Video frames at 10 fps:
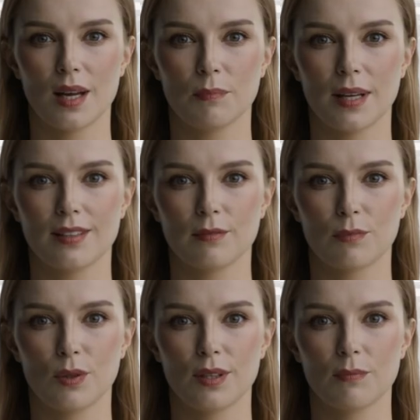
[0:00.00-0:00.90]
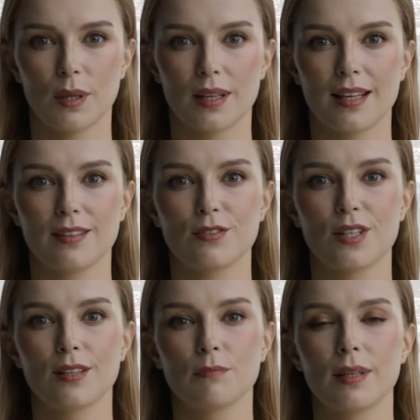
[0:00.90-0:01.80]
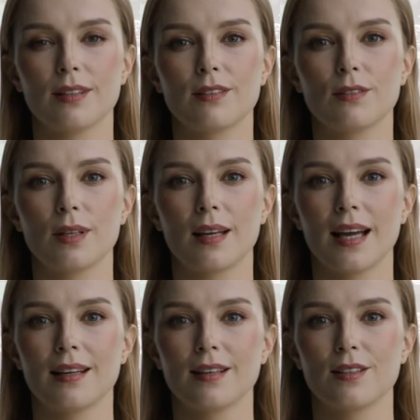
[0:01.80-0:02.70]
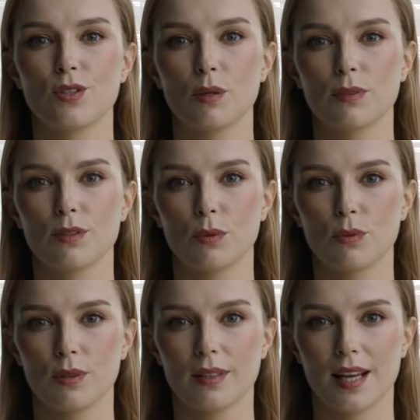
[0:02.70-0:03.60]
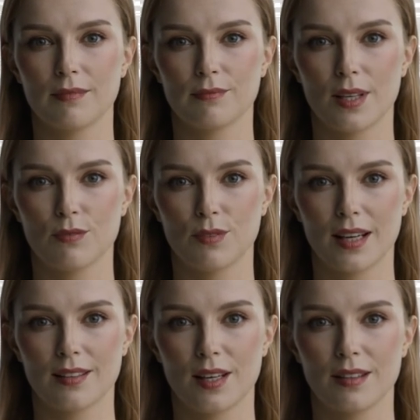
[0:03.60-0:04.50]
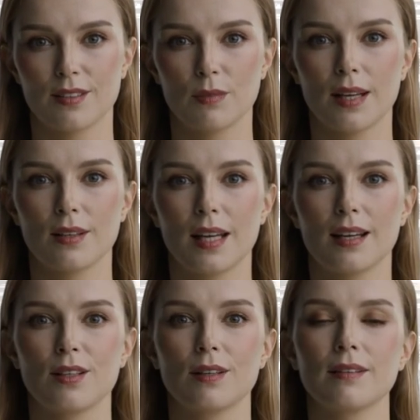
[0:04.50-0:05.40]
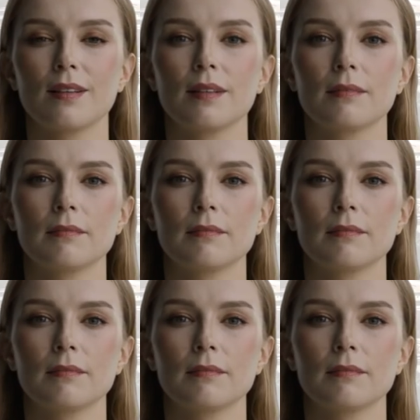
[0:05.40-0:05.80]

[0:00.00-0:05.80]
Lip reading: amidst broader market adjustments to the latest jobs report and Fed rate cut speculations.